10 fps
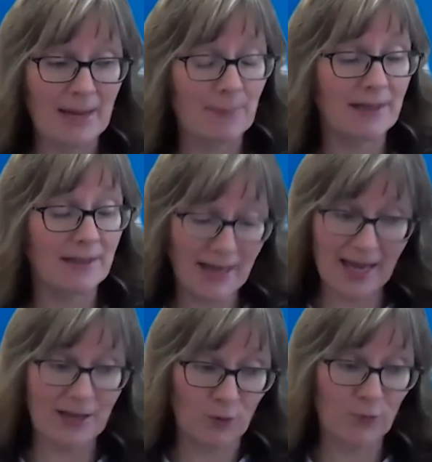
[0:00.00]
But
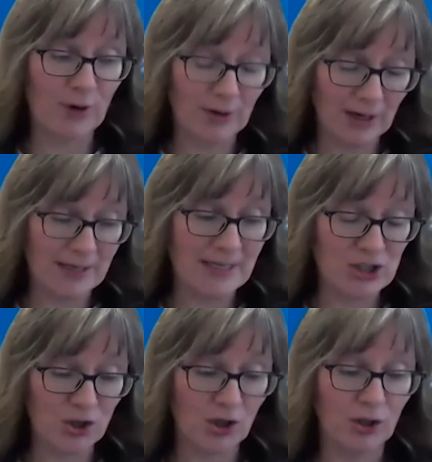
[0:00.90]
for our
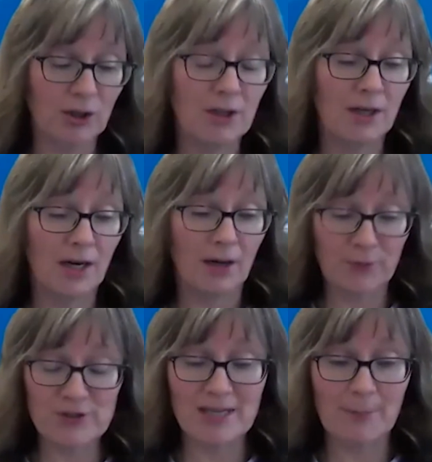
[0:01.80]
initial
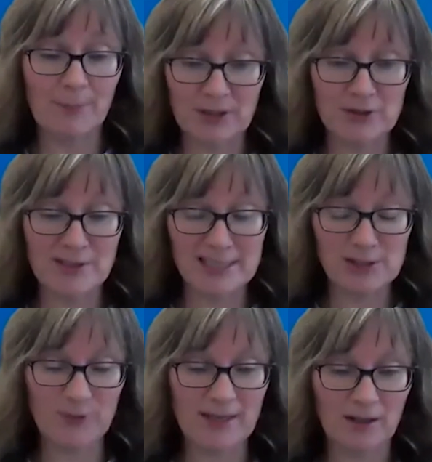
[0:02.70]
first couple of years in this
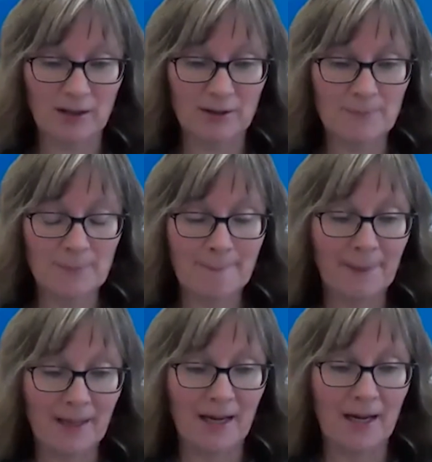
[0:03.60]
field,
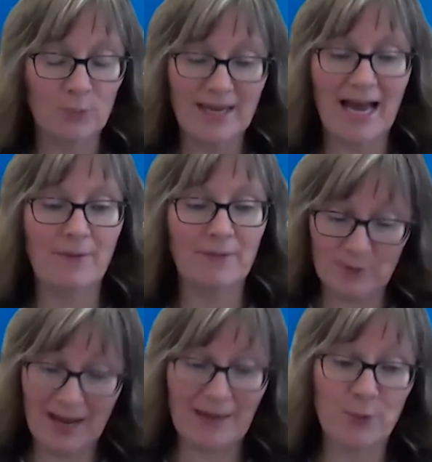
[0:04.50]
we have
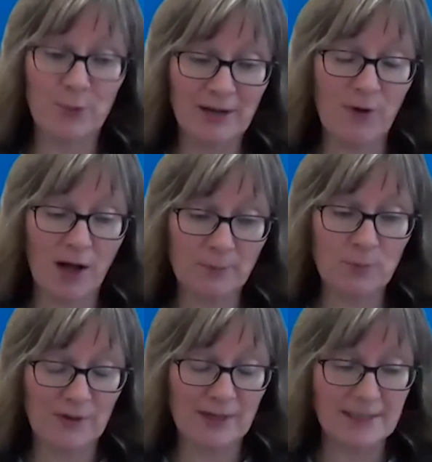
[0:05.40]
the rainfall to
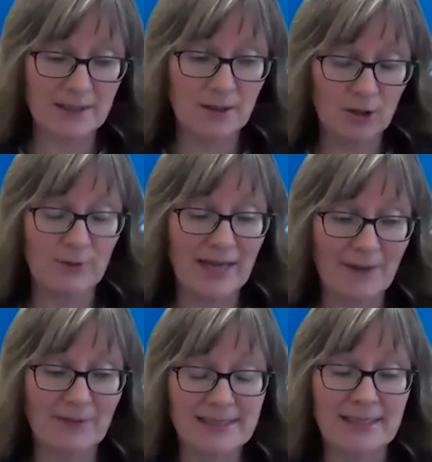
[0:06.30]
move it. We
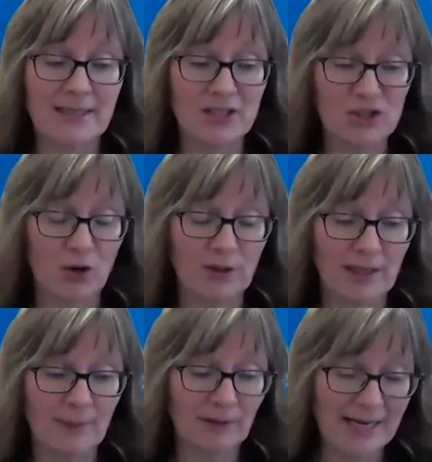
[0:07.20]
haven't seen
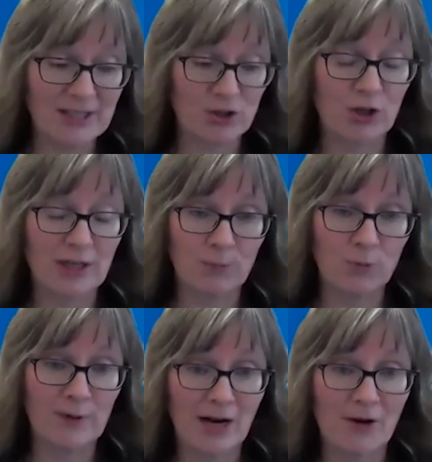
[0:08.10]
a lot of sodium
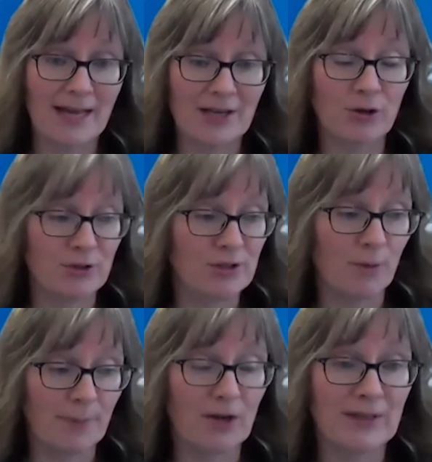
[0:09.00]
moving out of that toe slope
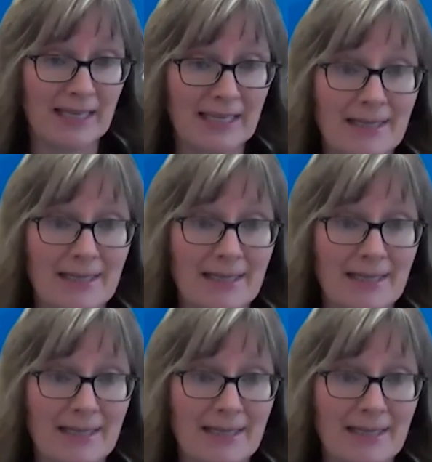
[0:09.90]
area yet.